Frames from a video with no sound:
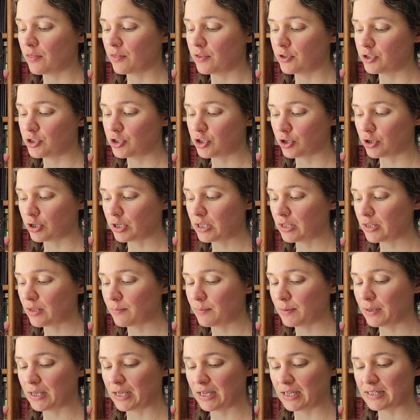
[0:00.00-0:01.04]
The journey
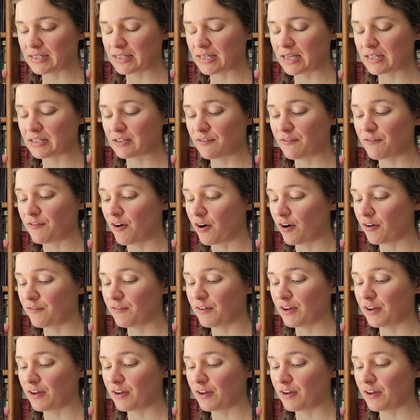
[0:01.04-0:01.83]
that begins as a far